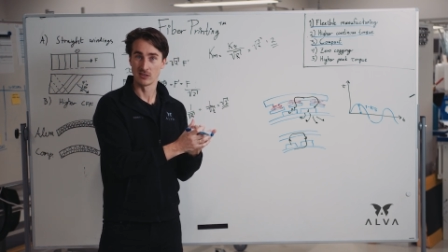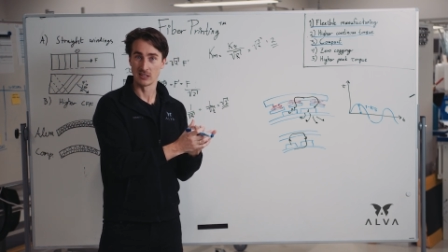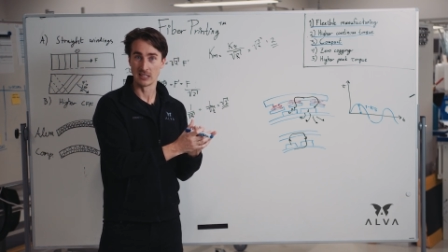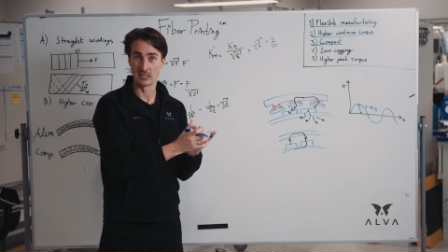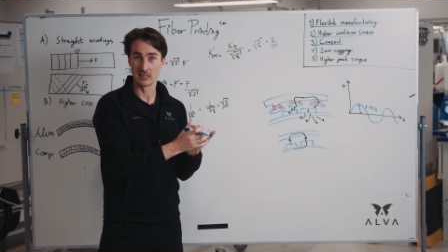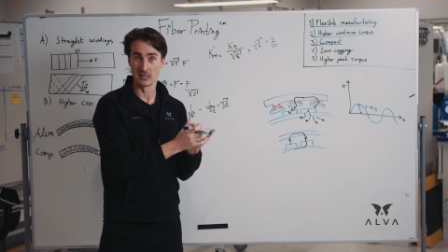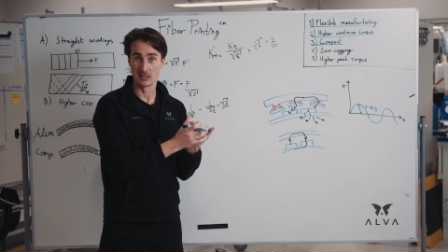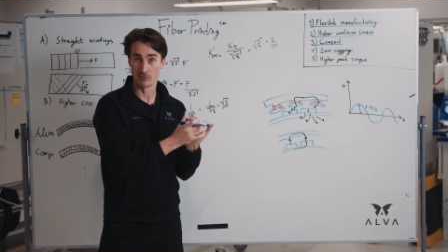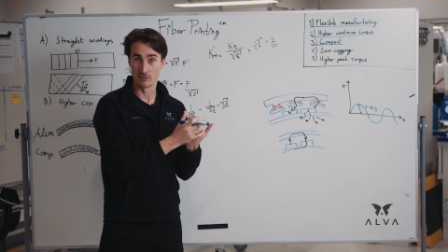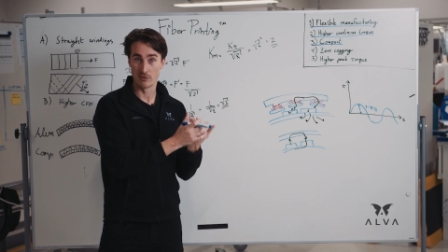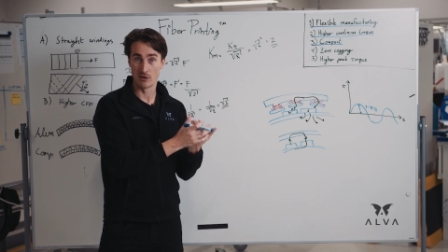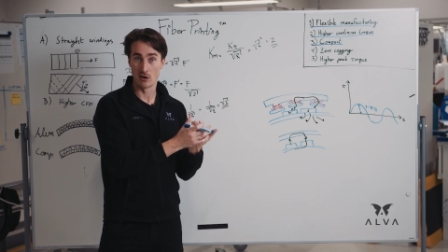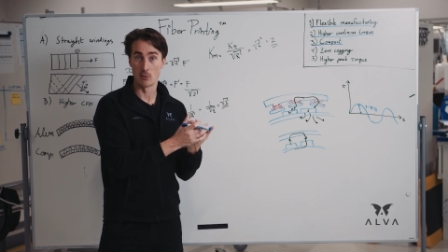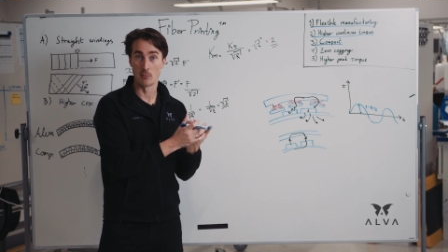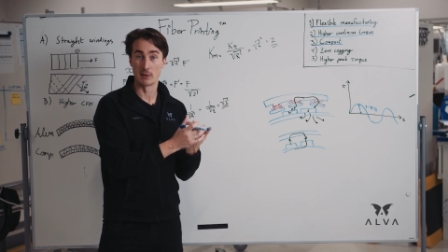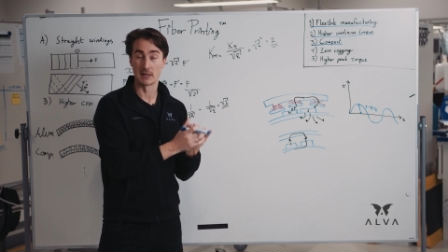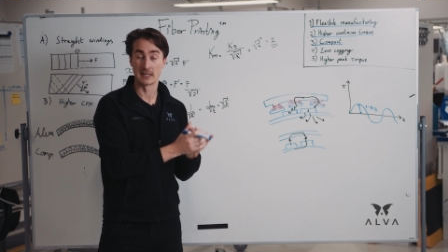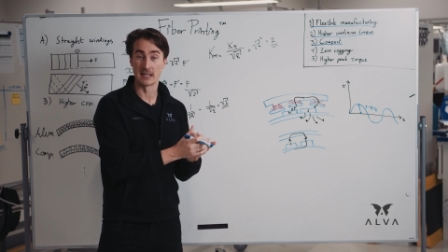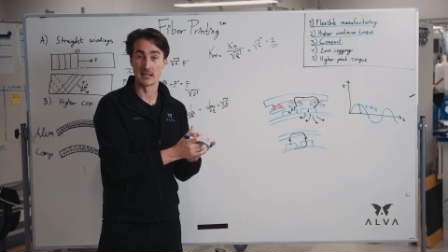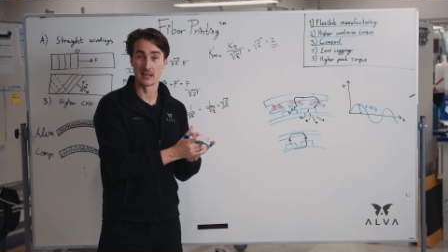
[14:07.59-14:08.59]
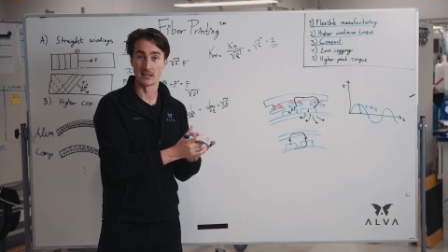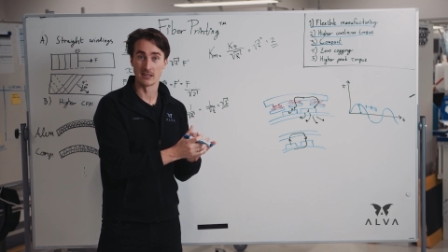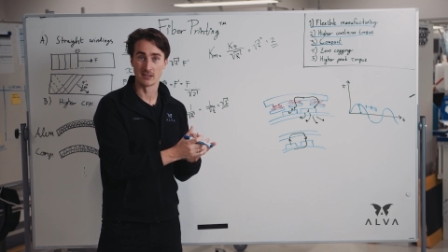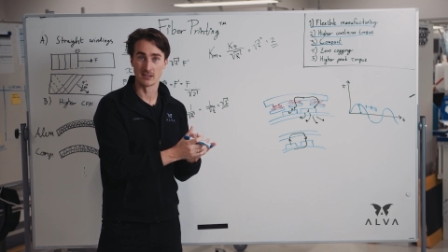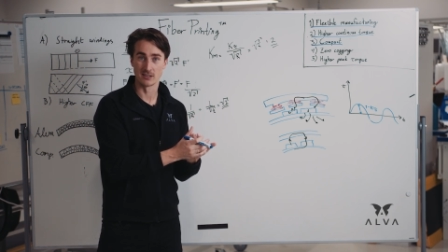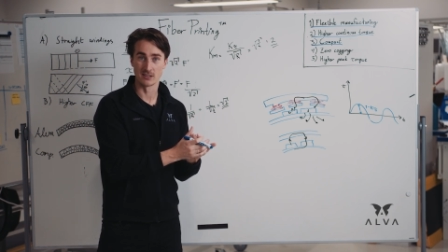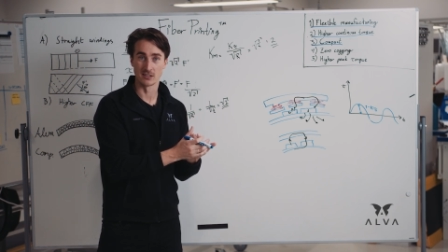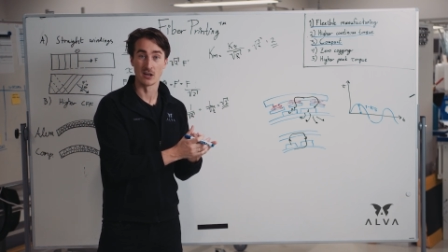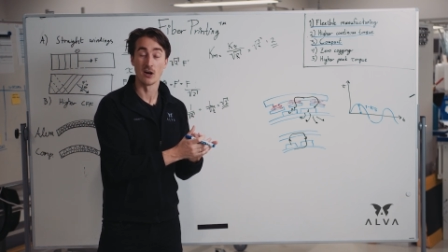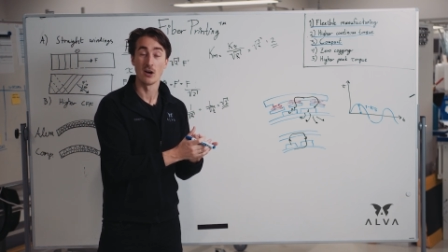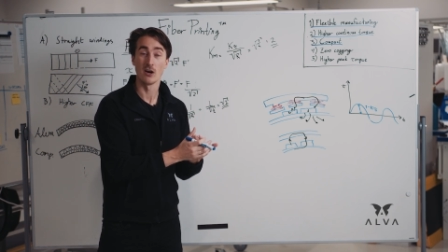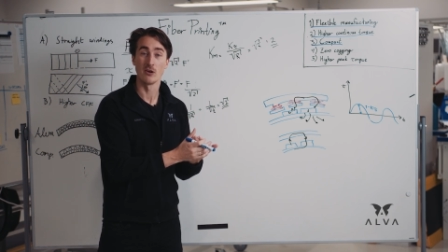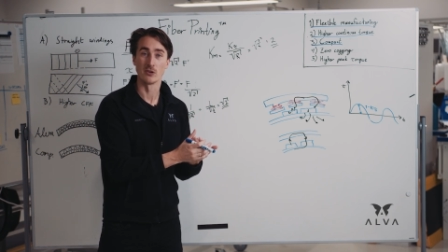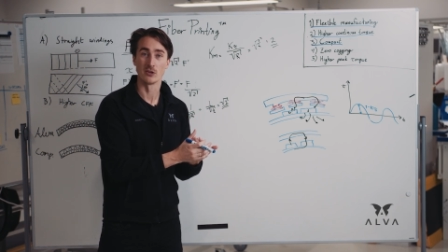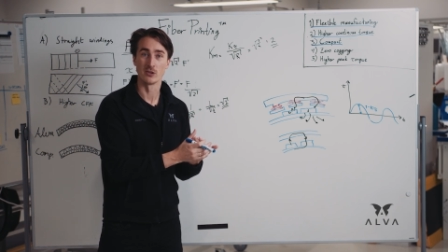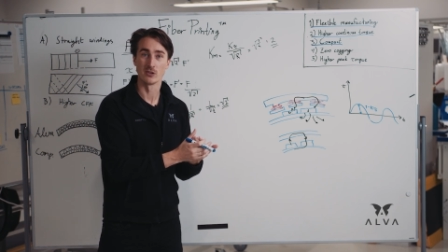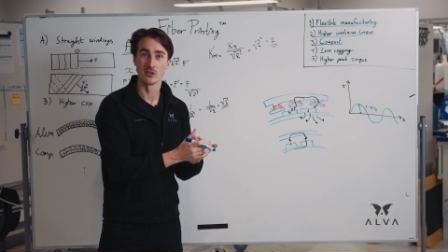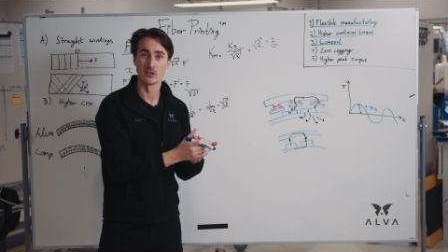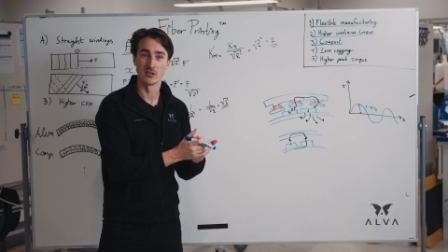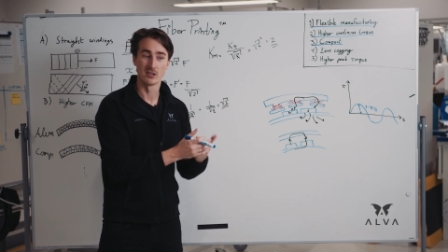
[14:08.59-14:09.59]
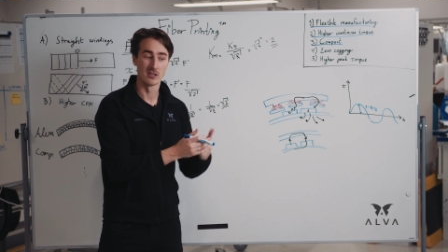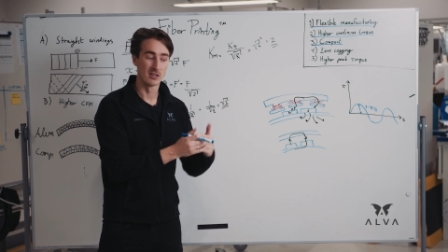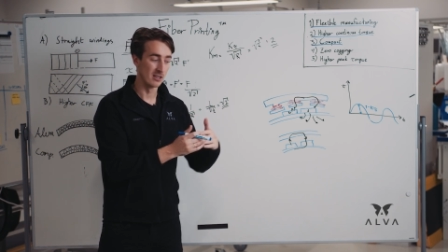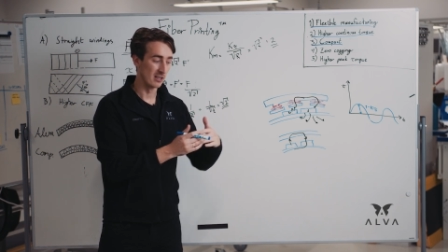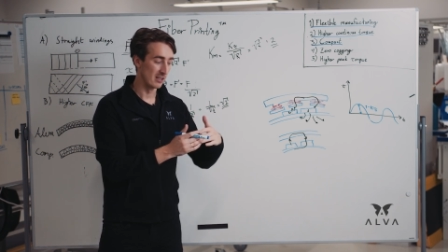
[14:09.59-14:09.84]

in the ferromagnetic iron